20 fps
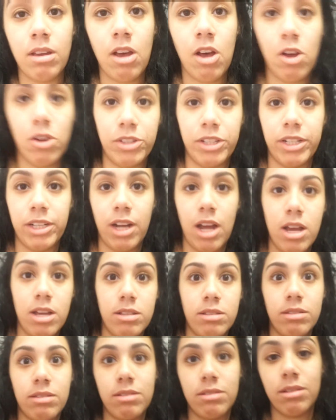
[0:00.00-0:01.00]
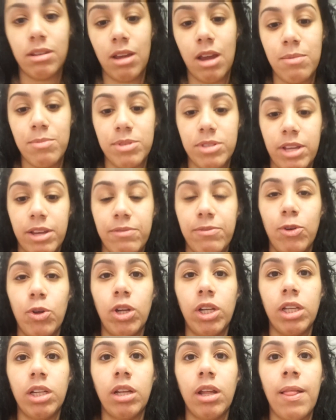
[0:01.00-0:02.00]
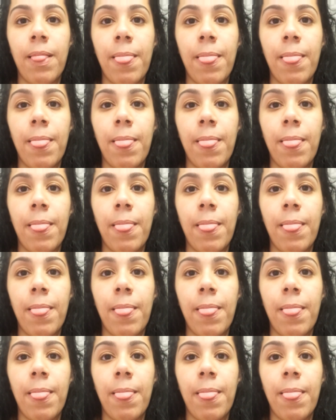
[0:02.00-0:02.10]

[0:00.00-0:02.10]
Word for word: hold on guys, because the camera's like falling.